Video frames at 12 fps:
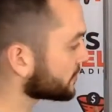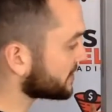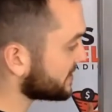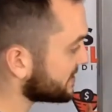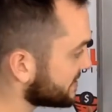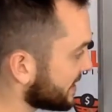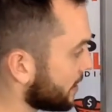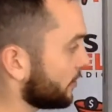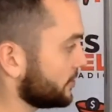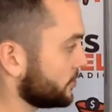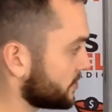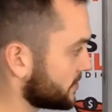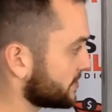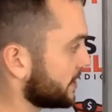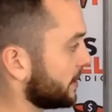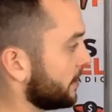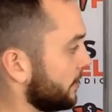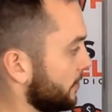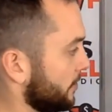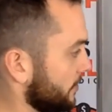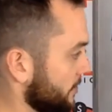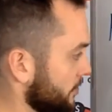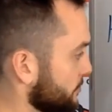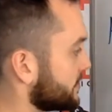as you start to sell and you
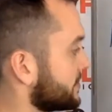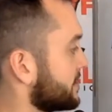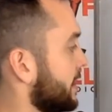sell